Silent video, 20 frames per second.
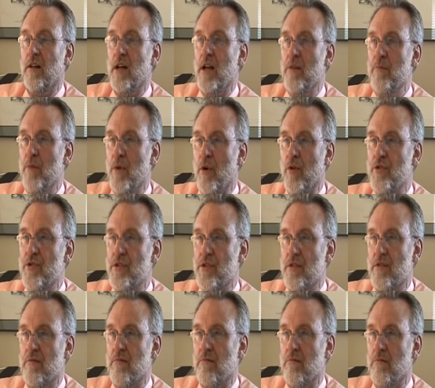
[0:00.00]
and
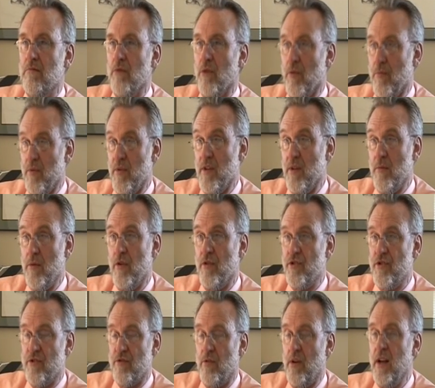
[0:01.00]
with the
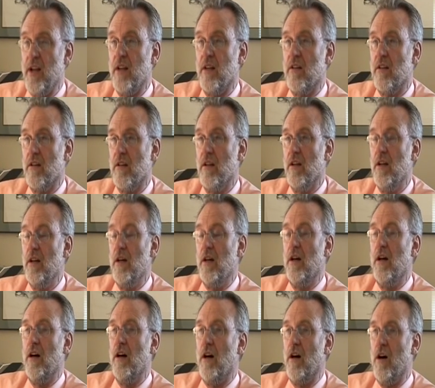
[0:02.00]
most strength
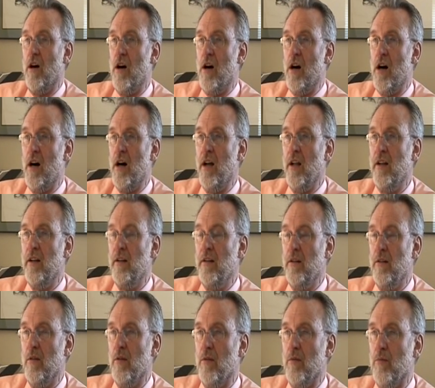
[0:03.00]

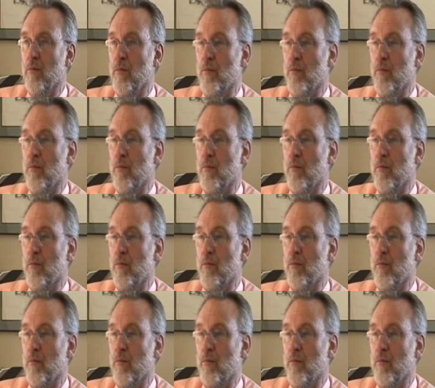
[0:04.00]
on